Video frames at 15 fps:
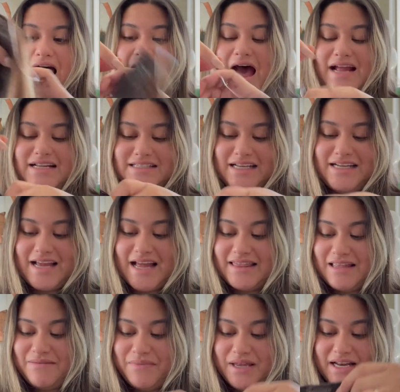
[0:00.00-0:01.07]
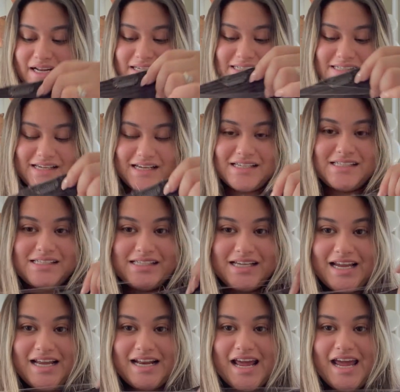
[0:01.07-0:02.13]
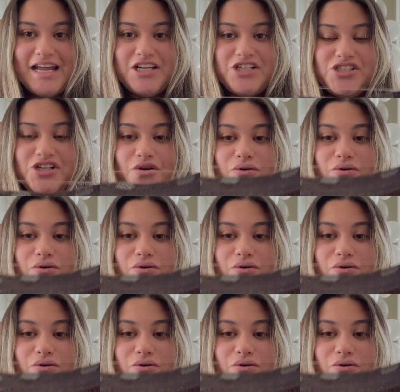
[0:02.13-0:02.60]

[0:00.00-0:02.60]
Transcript: I did get them in a 16-inch, so